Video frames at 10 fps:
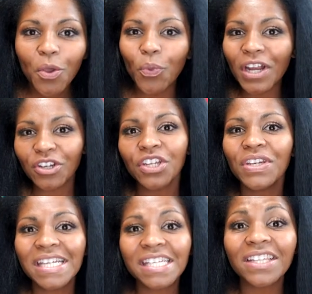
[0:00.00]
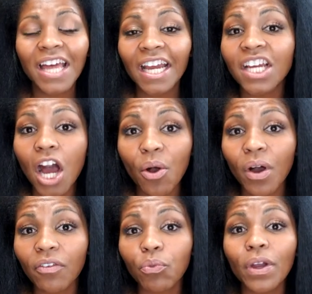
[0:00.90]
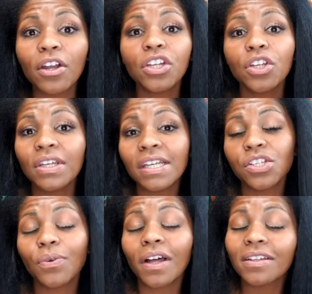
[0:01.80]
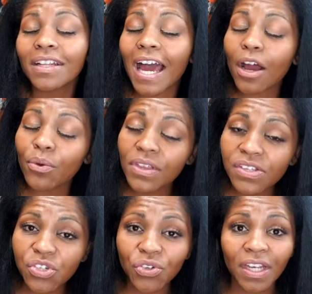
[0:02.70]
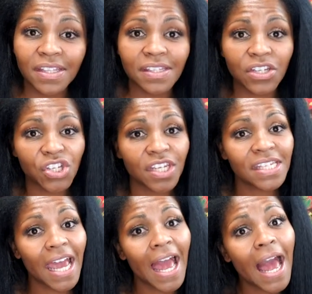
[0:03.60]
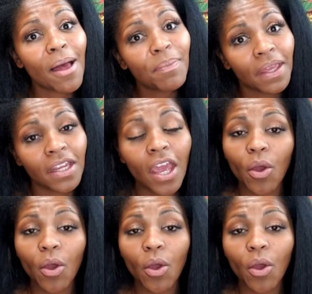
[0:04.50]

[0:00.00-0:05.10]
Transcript: Where do you need to let go of? Where do you need to allow this transition to happen?